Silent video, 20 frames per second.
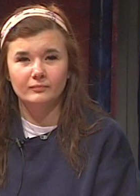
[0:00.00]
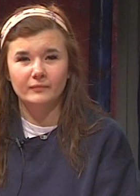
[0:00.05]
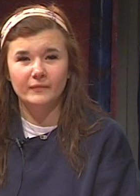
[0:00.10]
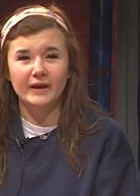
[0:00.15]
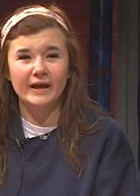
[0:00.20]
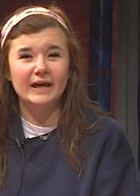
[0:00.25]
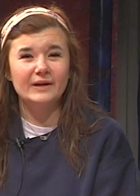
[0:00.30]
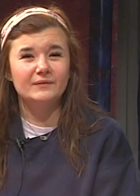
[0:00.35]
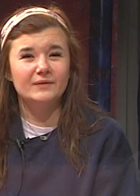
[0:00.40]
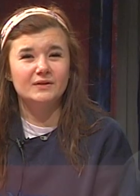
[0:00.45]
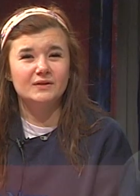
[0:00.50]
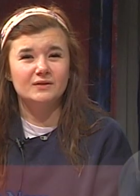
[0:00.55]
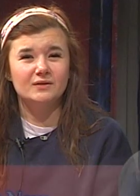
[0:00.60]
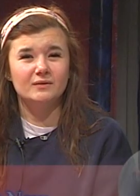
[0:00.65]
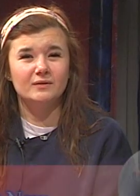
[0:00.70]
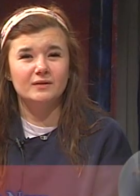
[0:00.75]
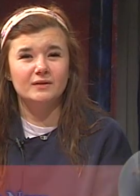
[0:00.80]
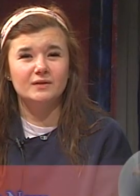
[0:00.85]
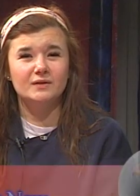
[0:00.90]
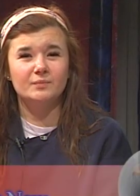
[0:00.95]
AVID
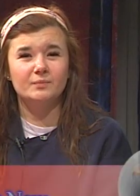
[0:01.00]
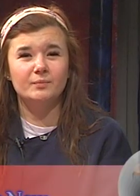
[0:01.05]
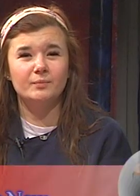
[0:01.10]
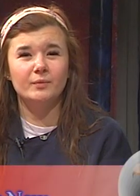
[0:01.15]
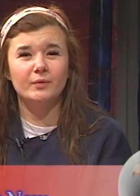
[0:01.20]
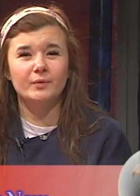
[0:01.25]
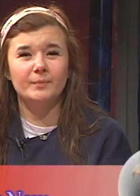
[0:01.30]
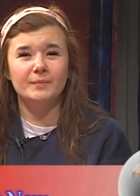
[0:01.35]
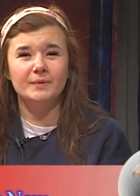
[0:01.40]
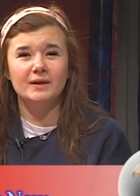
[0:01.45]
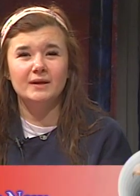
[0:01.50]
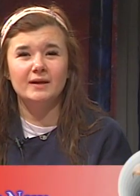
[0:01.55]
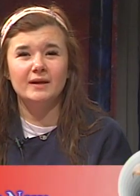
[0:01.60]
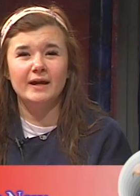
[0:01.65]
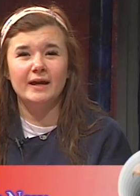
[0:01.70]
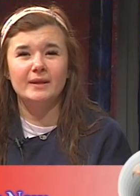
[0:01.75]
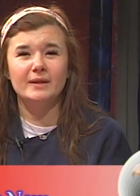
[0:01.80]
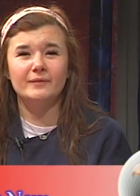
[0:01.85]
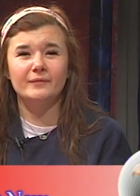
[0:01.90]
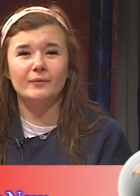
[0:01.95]
students will be
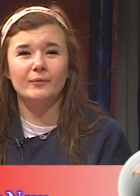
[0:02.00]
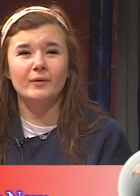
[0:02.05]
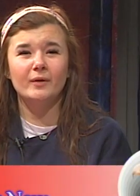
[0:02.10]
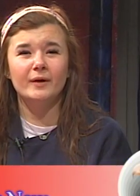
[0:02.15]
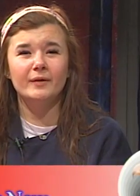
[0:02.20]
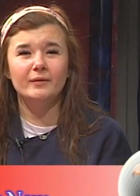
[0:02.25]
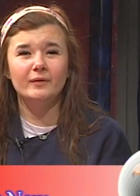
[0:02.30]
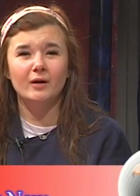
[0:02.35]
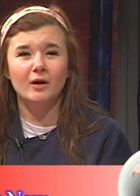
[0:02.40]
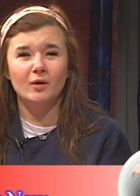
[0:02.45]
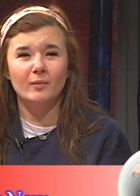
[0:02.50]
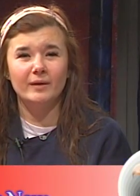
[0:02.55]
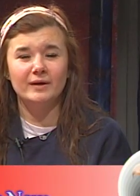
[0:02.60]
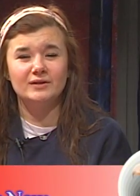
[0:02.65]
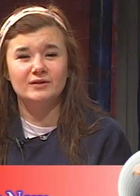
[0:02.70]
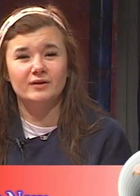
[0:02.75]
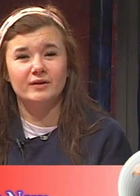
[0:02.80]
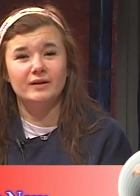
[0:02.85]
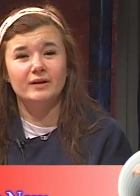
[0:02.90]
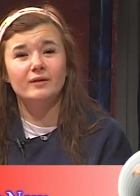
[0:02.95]
in the 400 hallway
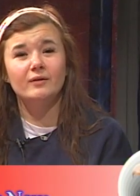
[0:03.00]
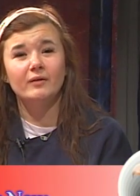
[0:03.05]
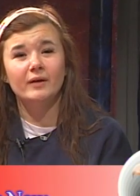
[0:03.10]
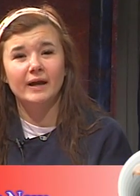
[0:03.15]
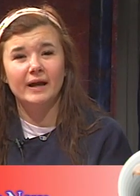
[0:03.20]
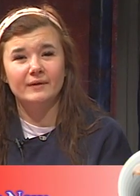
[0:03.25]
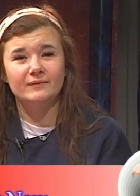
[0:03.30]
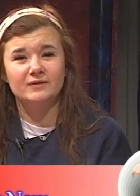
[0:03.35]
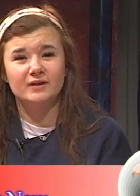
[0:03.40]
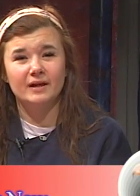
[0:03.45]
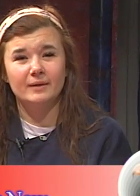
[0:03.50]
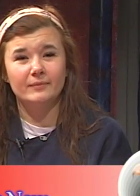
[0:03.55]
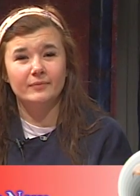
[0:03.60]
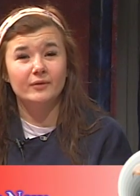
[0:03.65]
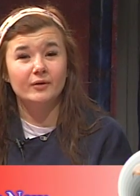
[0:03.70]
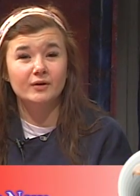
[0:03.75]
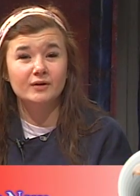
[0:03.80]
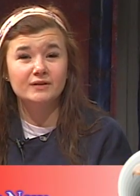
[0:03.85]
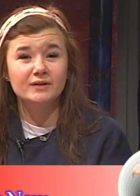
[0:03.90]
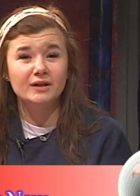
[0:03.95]
during Eagle halftime
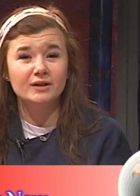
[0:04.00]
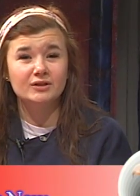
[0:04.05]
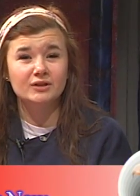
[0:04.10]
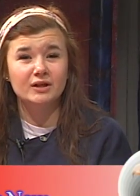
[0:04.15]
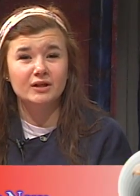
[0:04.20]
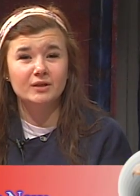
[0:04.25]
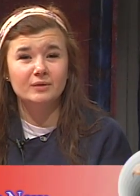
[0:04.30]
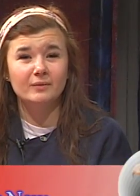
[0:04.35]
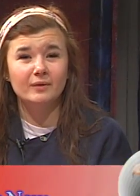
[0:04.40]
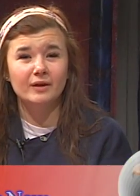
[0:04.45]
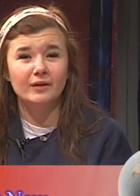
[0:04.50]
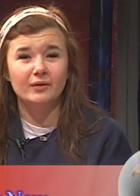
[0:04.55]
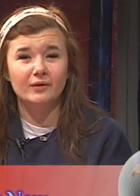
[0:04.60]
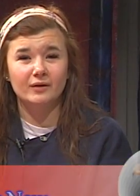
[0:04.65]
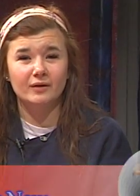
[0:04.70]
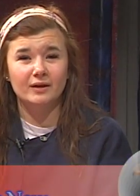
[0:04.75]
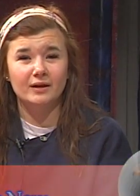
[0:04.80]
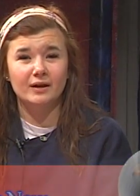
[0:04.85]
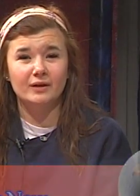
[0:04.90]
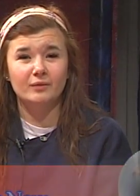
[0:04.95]
Thursday, January
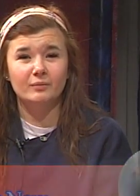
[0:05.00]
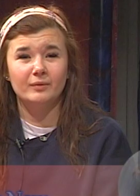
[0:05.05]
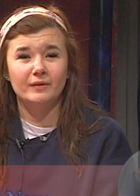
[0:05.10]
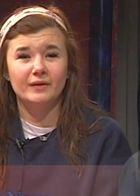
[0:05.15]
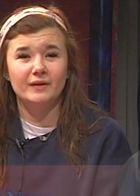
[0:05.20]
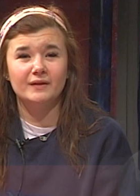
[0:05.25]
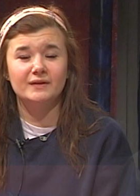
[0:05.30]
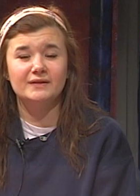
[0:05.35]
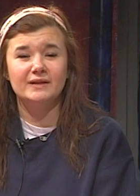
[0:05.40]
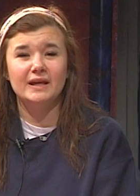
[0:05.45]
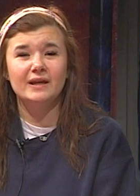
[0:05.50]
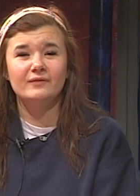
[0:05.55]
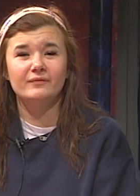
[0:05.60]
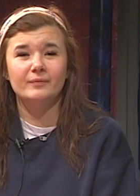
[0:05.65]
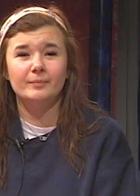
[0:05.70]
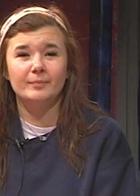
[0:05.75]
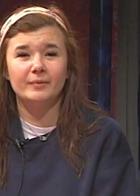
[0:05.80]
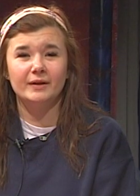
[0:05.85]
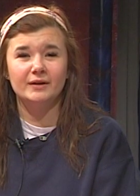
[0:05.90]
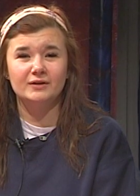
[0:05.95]
30th with safe
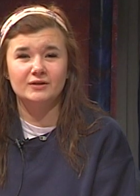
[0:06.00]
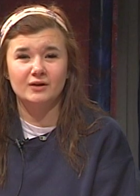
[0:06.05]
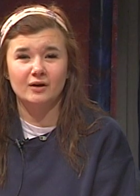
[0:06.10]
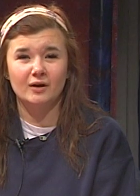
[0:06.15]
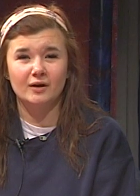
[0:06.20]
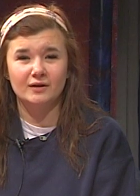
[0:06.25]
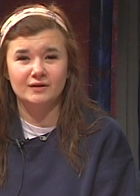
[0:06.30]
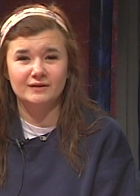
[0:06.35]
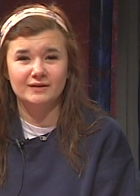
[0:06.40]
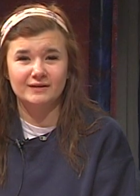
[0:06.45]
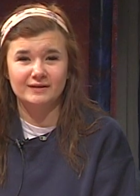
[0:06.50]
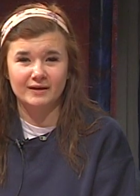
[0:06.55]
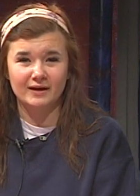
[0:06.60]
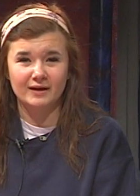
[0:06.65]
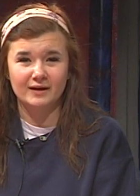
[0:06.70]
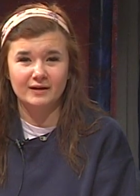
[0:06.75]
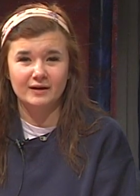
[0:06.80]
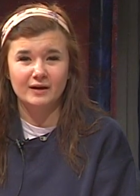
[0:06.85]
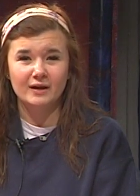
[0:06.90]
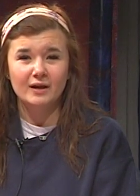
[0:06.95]
pledge cards to
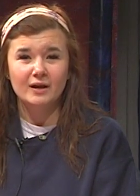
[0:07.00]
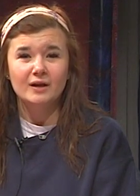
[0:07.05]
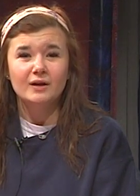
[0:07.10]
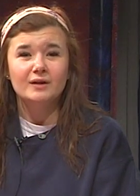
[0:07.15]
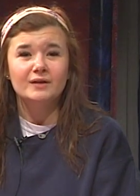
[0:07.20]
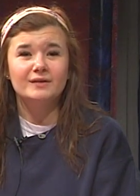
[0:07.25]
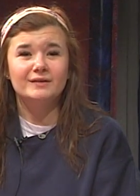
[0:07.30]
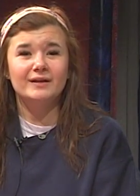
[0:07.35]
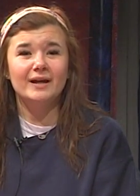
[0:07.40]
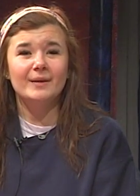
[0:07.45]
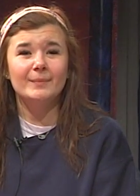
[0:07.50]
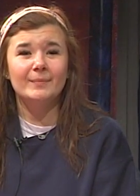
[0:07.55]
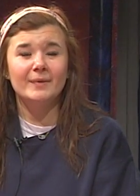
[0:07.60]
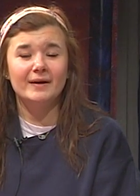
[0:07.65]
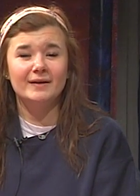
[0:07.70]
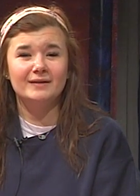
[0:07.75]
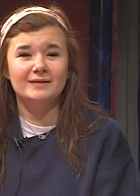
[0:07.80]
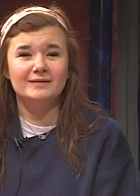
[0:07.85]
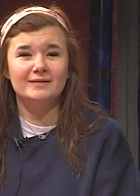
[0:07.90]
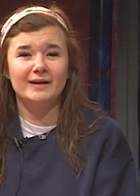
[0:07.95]
sign. Stop
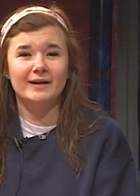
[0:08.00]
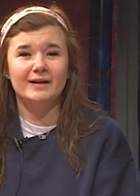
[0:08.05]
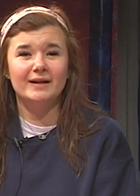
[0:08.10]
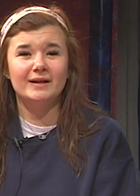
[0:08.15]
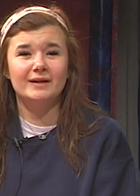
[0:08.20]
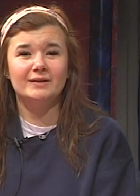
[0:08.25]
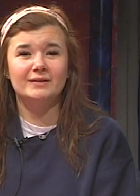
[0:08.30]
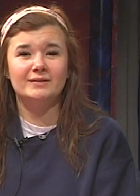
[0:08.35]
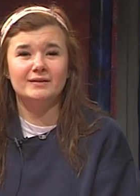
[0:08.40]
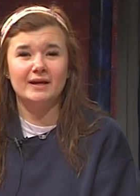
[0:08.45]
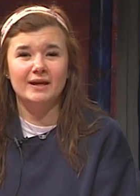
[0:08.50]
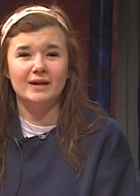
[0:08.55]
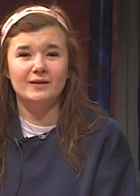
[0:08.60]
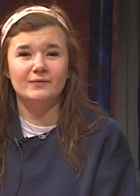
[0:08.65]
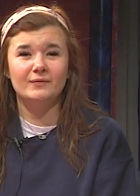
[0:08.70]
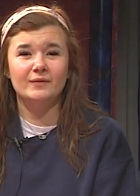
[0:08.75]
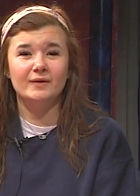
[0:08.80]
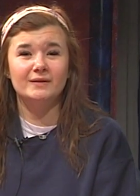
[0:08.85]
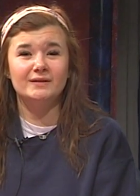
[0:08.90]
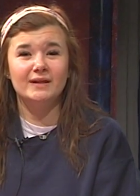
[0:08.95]
by and sign a
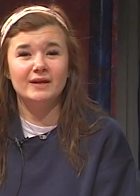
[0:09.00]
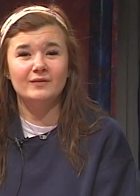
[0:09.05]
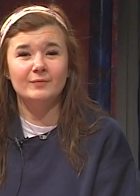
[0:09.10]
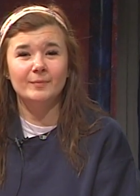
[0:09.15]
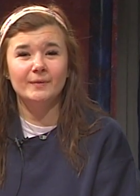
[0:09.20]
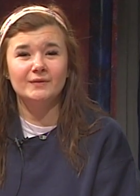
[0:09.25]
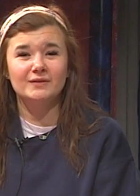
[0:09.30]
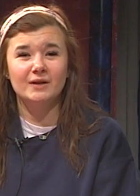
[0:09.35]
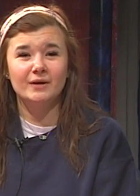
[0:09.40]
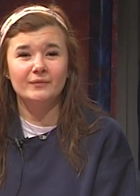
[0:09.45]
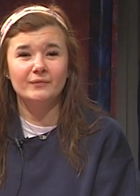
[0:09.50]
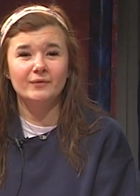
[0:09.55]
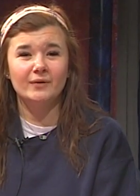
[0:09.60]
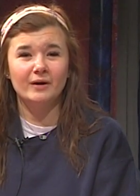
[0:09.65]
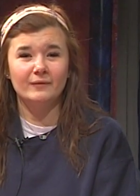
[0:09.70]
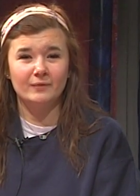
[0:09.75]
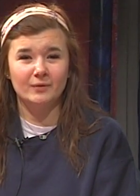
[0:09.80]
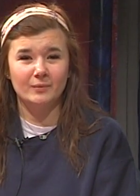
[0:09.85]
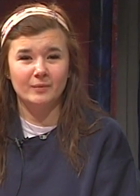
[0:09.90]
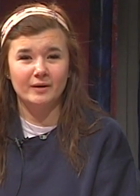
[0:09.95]
safe, safe belts are for
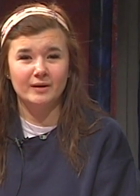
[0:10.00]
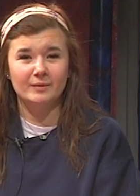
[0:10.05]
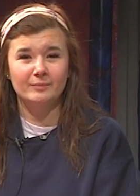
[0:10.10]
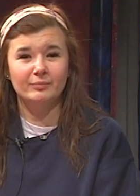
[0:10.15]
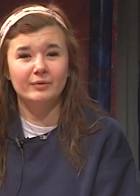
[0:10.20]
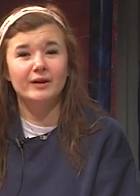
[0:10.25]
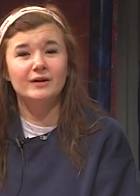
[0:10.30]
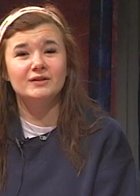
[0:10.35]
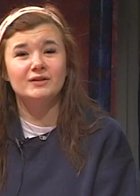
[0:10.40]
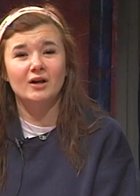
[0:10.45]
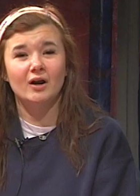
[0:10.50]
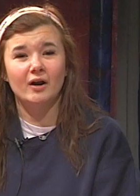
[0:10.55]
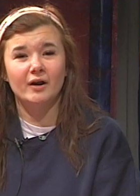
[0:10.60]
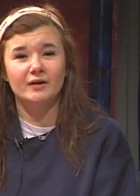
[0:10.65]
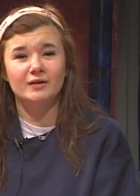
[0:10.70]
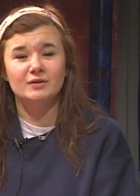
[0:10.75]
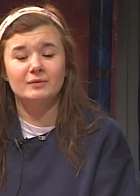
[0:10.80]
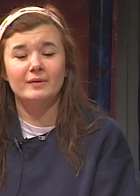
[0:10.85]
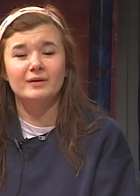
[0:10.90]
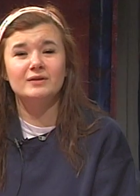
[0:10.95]
everyone, pledge
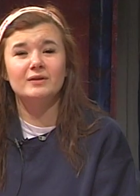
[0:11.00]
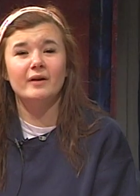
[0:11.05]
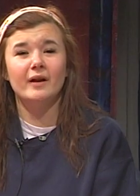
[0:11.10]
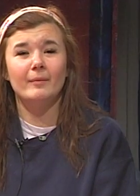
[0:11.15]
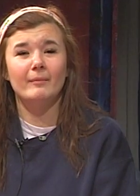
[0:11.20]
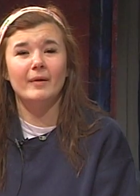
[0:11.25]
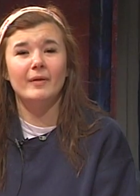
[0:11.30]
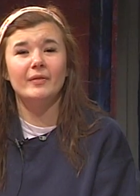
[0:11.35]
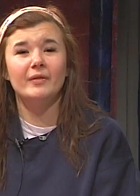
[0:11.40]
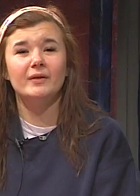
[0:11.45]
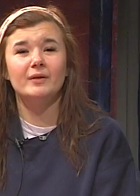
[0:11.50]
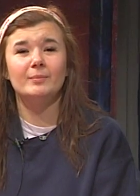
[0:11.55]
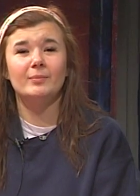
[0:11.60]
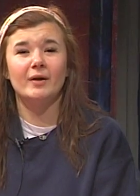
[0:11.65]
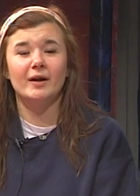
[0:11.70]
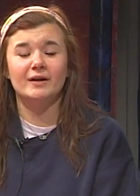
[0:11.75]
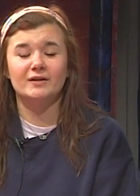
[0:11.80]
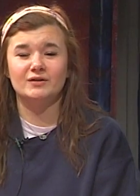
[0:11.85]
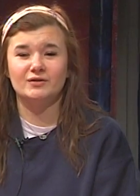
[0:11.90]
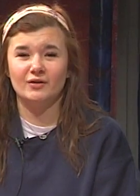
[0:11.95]
card to enter in a monthly
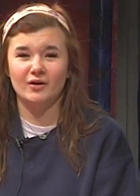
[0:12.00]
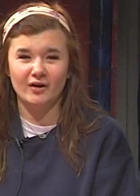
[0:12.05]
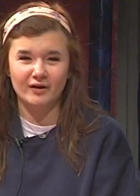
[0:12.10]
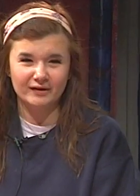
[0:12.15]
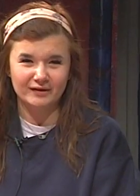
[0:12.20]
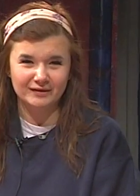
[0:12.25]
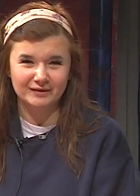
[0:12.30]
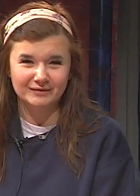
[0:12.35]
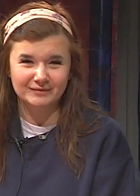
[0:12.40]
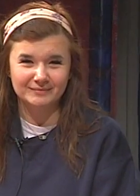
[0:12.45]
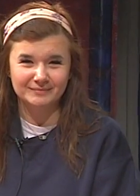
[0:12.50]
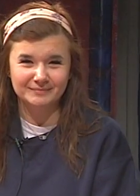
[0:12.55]
prize drawing.